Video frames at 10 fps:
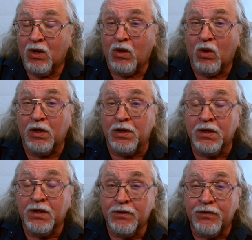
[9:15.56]

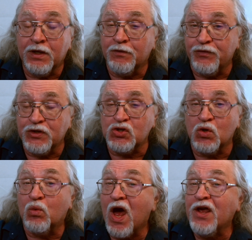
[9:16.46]
on the
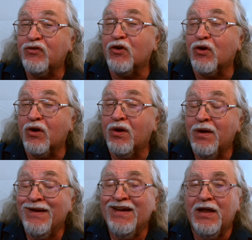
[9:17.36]
official roster.
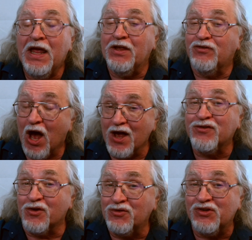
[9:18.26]
He's
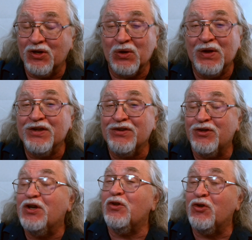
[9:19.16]
also still
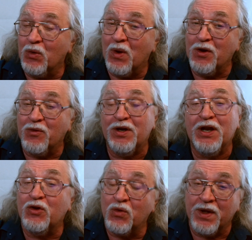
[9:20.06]
listed at
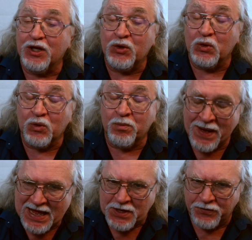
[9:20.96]
222
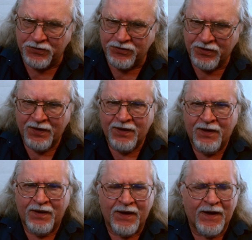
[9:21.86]
pounds.
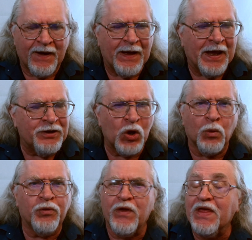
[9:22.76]
I
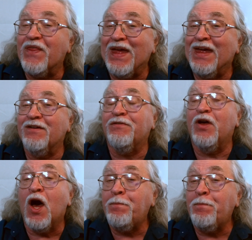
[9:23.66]
don't think they have
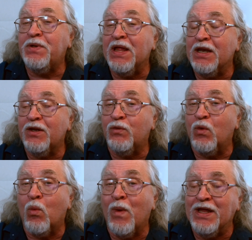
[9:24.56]
updated the
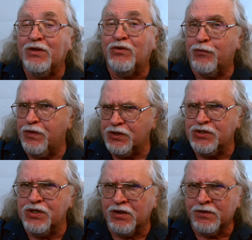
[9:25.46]
weights for
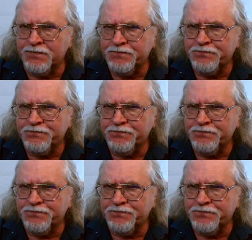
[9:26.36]
this year,